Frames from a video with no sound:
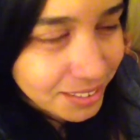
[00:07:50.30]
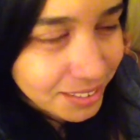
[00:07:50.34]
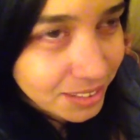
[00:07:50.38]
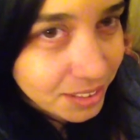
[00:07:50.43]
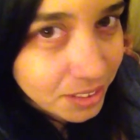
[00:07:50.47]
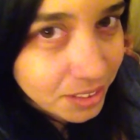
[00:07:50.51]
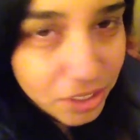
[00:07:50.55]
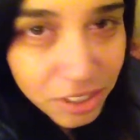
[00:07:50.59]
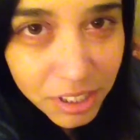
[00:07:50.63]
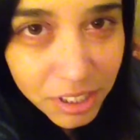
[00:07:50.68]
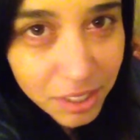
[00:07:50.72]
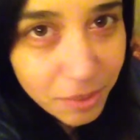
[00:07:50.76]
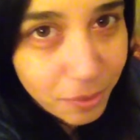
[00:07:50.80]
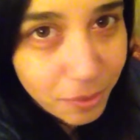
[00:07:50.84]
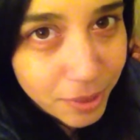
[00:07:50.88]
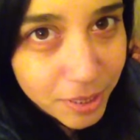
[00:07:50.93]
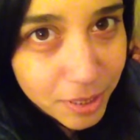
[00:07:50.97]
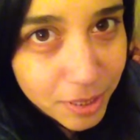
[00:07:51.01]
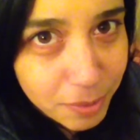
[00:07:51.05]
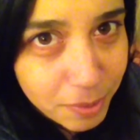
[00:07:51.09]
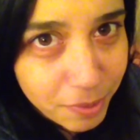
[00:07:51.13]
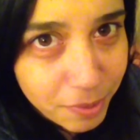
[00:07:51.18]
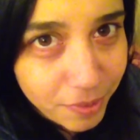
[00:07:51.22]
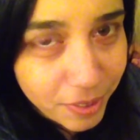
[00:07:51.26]
She
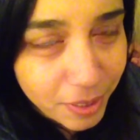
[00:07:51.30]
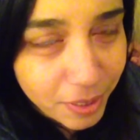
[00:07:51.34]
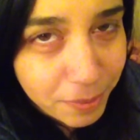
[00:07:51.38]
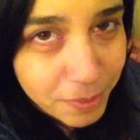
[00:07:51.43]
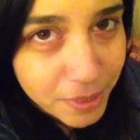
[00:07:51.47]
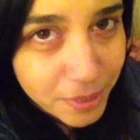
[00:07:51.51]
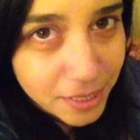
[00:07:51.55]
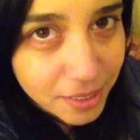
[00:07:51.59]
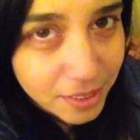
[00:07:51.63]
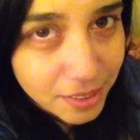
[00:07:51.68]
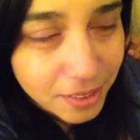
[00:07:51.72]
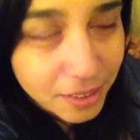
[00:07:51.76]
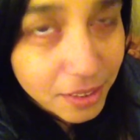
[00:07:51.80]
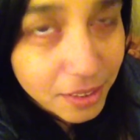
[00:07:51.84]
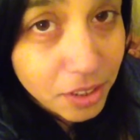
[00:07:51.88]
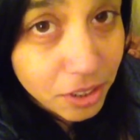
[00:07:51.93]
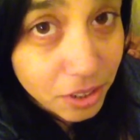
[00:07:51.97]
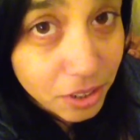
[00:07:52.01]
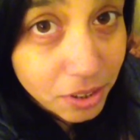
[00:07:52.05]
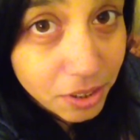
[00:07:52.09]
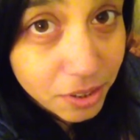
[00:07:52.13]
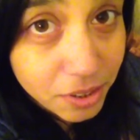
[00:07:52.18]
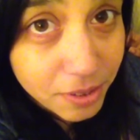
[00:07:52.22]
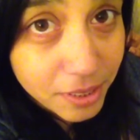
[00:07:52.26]
wants to be famous.
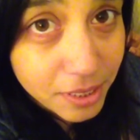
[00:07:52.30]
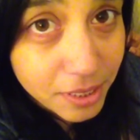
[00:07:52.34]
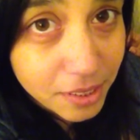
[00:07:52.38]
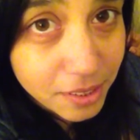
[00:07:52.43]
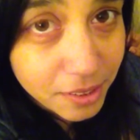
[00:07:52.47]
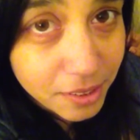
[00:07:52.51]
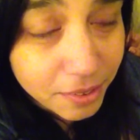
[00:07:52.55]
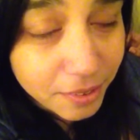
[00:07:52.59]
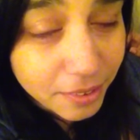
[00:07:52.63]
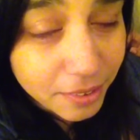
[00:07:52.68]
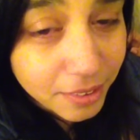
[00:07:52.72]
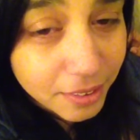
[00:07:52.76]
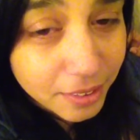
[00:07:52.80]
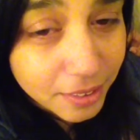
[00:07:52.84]
She'll do it too.